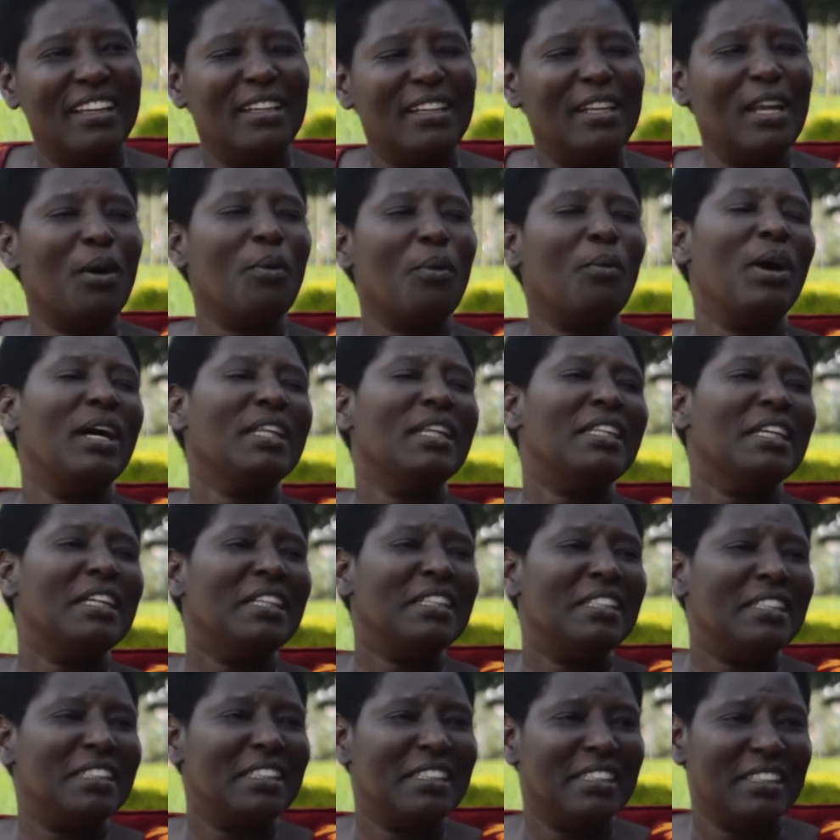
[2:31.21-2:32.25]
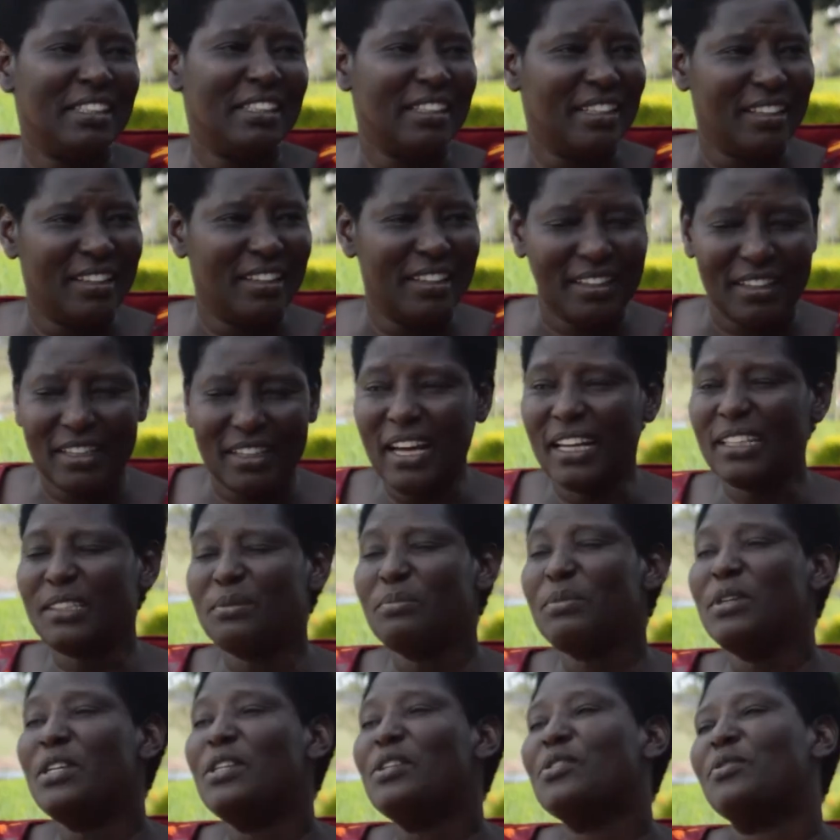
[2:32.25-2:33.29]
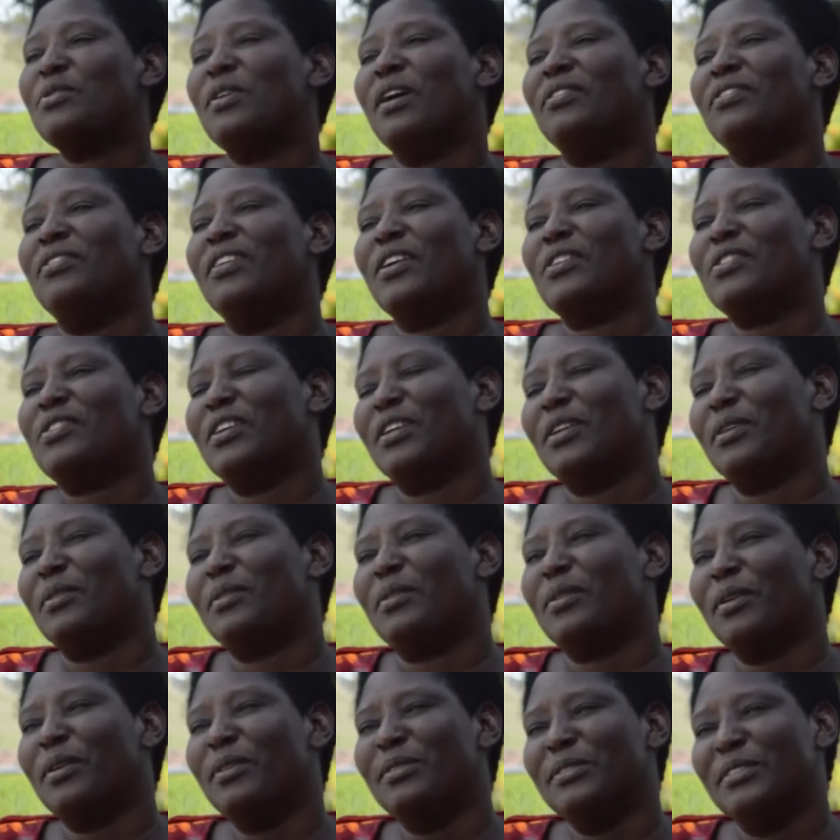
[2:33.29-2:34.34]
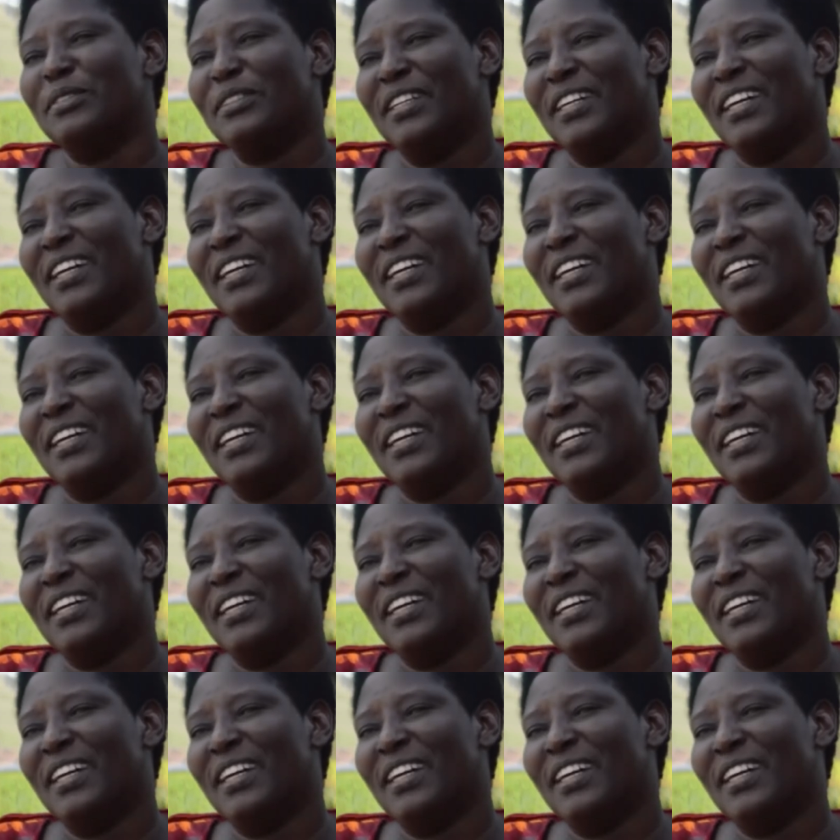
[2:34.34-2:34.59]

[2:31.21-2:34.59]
Now, what else? That means we have actually grown.